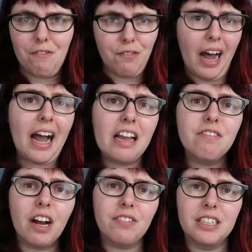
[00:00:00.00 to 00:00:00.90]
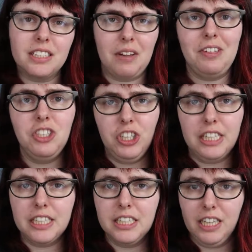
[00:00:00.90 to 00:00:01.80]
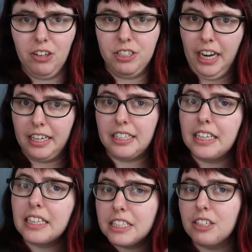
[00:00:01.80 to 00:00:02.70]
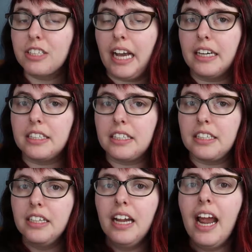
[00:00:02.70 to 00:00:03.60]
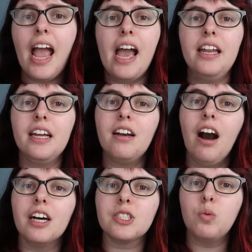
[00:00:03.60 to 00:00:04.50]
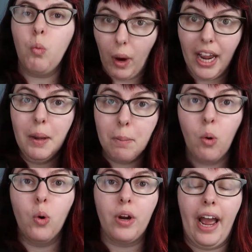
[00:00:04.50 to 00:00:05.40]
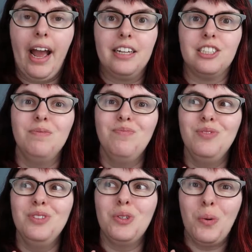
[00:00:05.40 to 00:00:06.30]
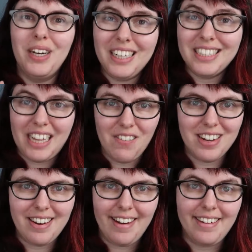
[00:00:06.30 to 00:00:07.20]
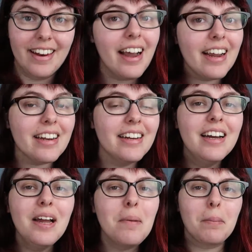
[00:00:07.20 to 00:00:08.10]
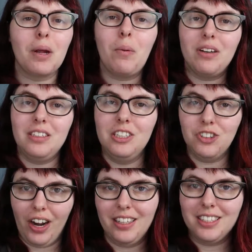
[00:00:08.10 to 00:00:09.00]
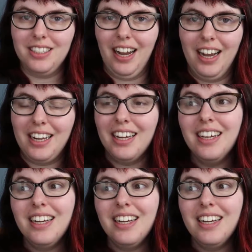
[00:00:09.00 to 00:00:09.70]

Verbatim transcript: five of the seven cheeses that are technically in this year's calendar, and it cost way more at twenty-seven ninety-nine, but I wanted to try this guy.